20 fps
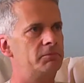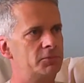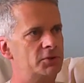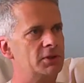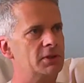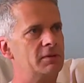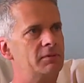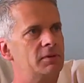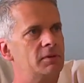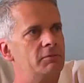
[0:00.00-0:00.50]

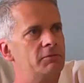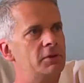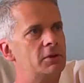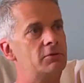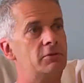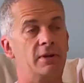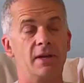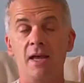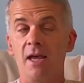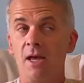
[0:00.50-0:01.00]
significant
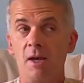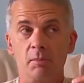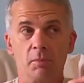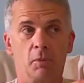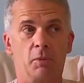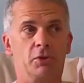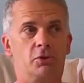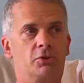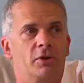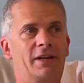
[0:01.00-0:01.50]
victory.
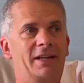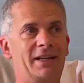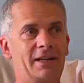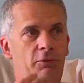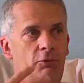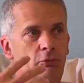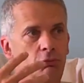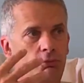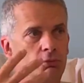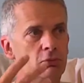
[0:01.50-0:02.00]
But we're trying to
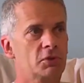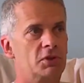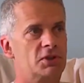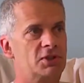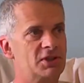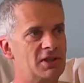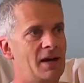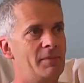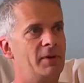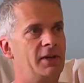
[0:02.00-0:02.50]
get through the
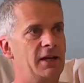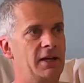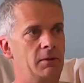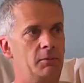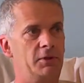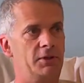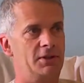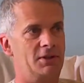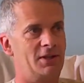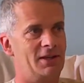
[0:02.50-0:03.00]
summer now,
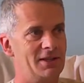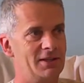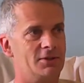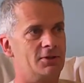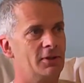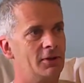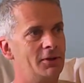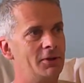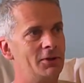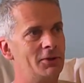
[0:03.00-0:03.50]
where there's heat
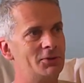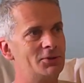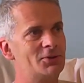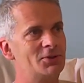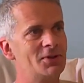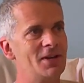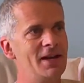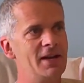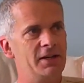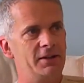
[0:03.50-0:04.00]

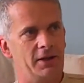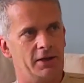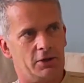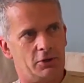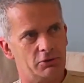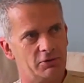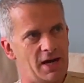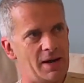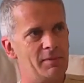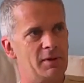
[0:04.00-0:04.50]
alerts. Yeah. They're
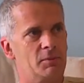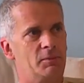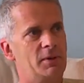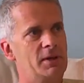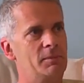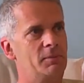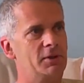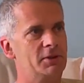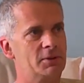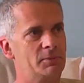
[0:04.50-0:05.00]
cramming
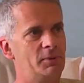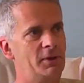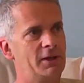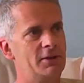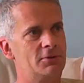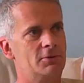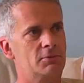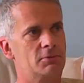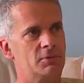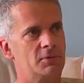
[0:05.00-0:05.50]
people into
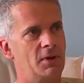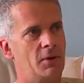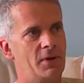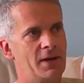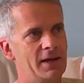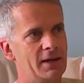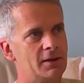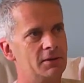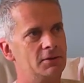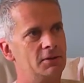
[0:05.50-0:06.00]
places with no
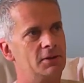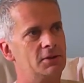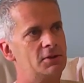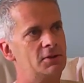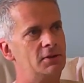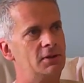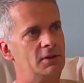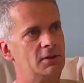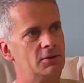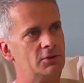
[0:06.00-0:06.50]
air
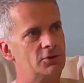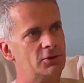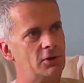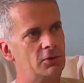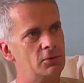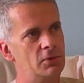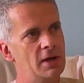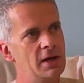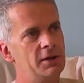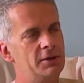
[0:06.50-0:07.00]
conditioning.
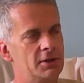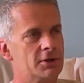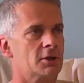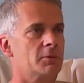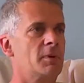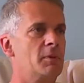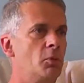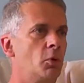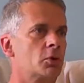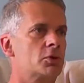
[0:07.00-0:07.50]
So there's
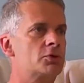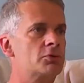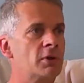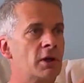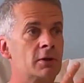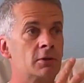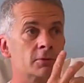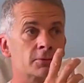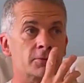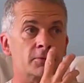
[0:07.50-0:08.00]
going to be more
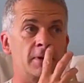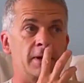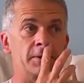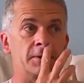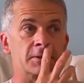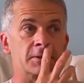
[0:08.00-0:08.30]
struggles throughout